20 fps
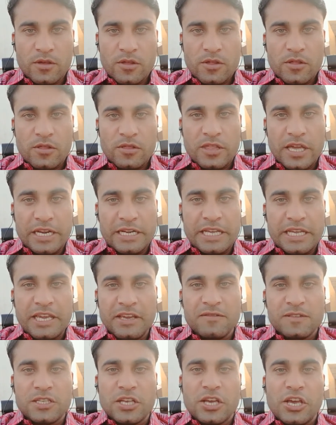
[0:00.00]
that
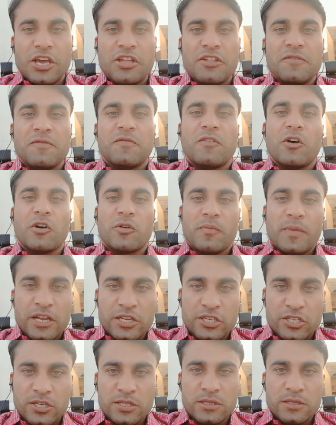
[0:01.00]
gives
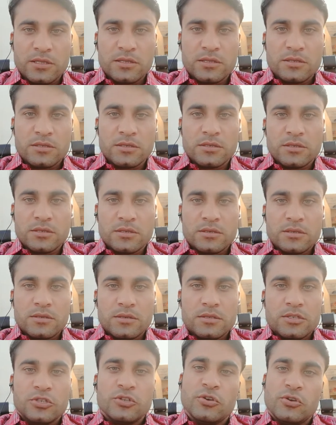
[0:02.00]

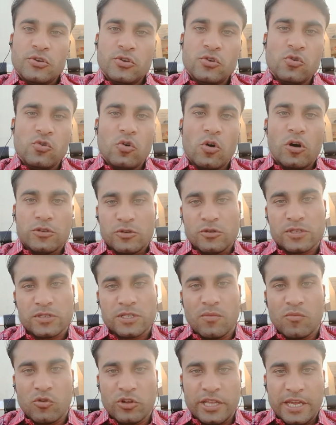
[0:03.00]
information to you or to
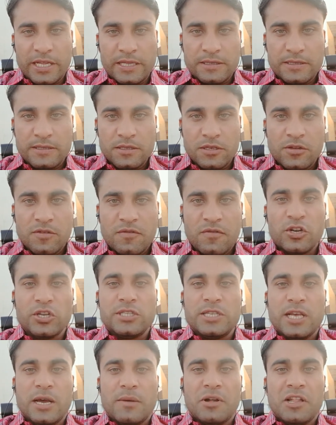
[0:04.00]
someone else. For
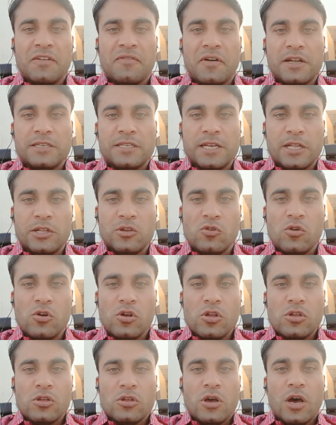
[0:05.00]
example, if I tell you,
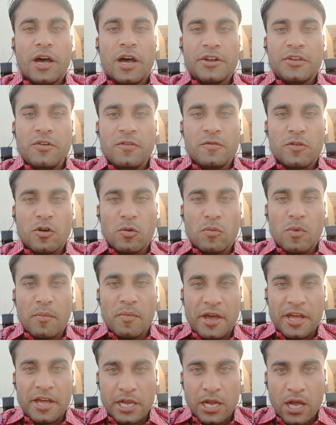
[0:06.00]
are you from
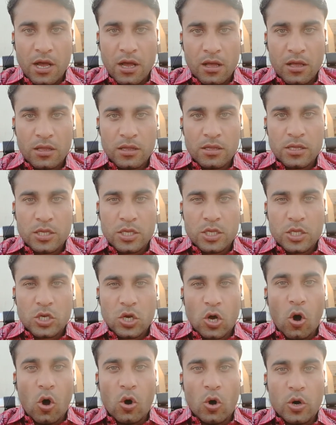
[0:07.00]
America?
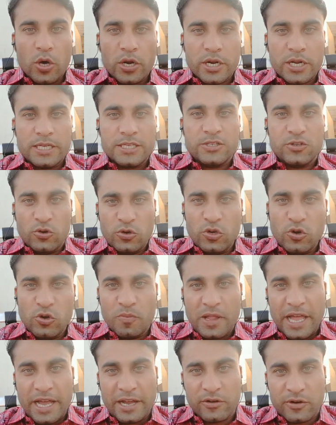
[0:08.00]
Or do you
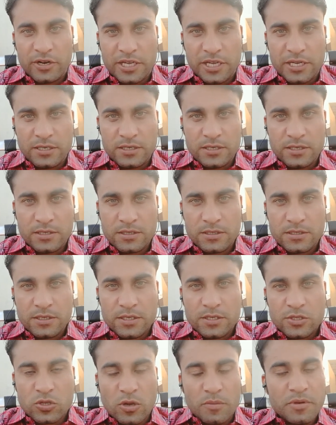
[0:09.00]
play cricket?
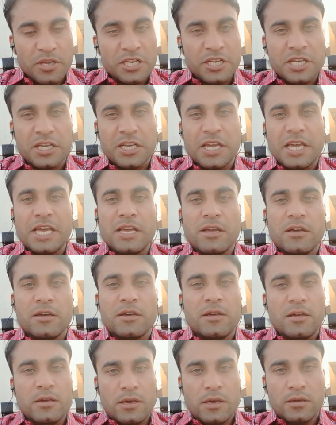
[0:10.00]
So I'm getting
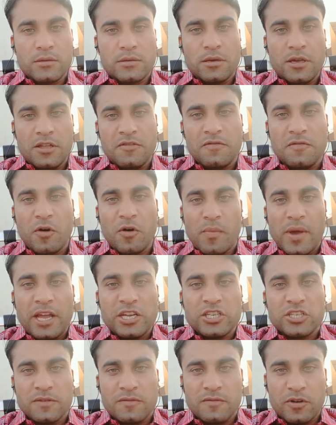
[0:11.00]

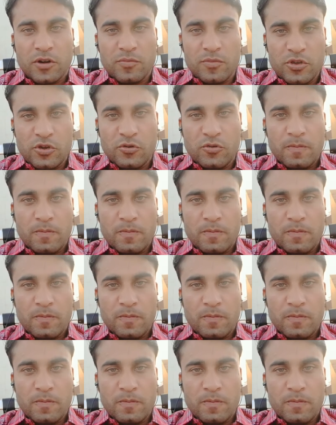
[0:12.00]
information from you.